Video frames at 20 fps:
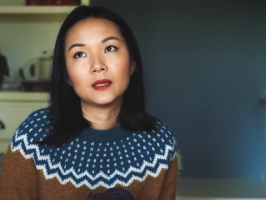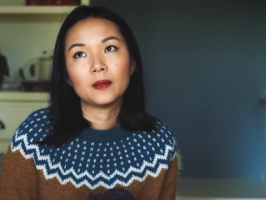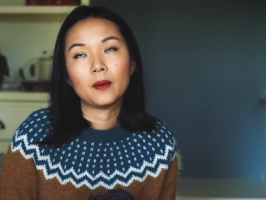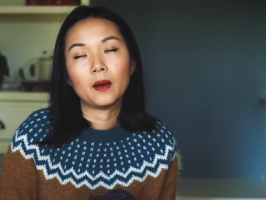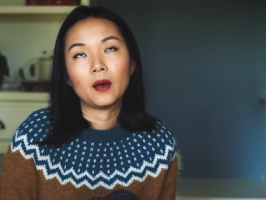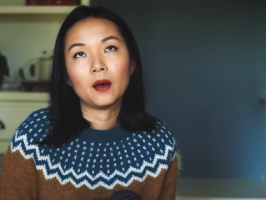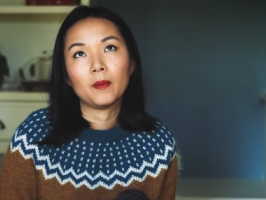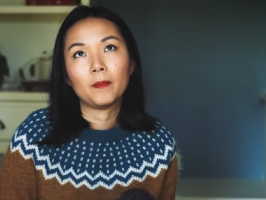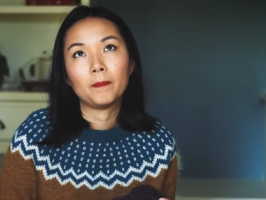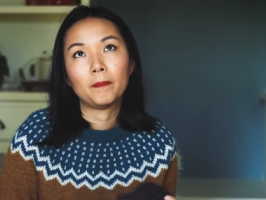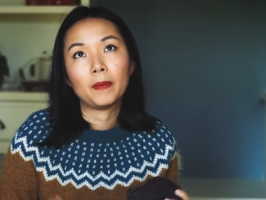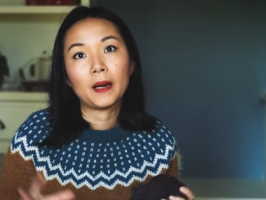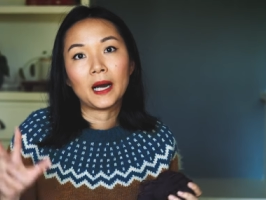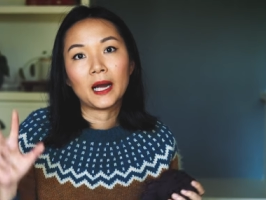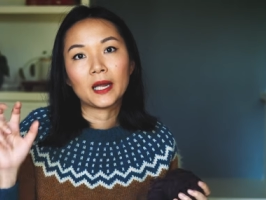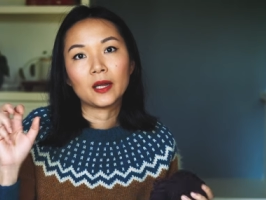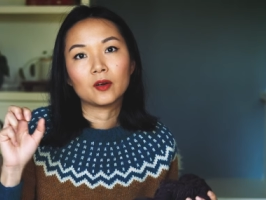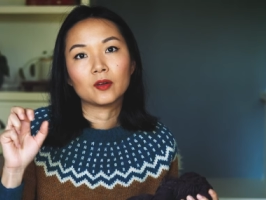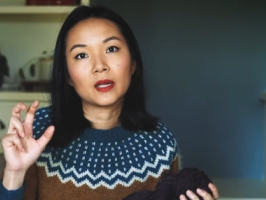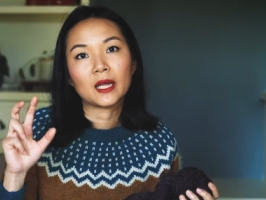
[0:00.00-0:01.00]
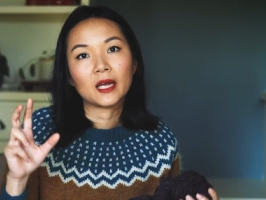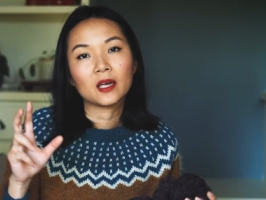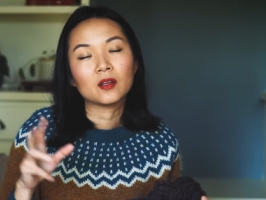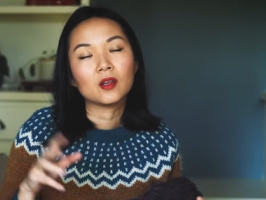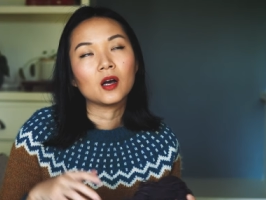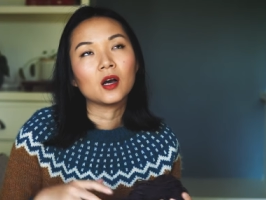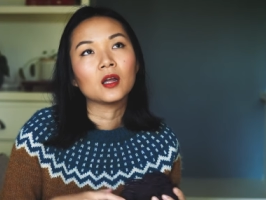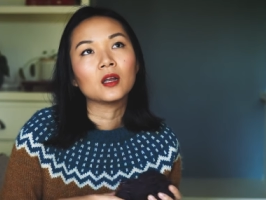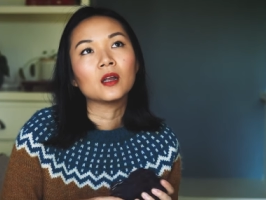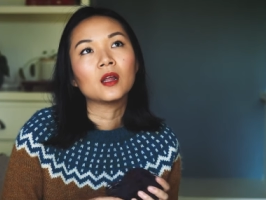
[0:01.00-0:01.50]
it a bio
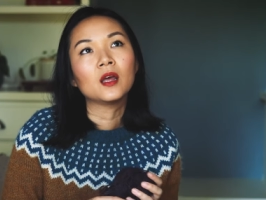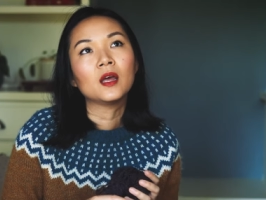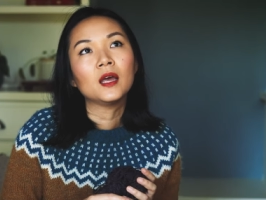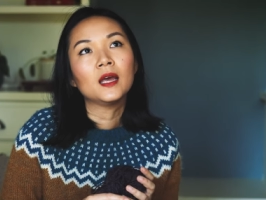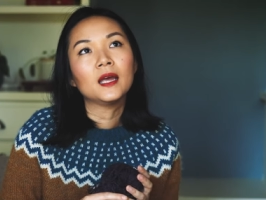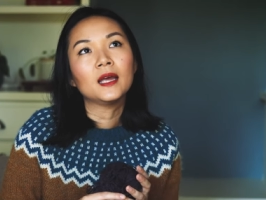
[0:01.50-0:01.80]
nylon,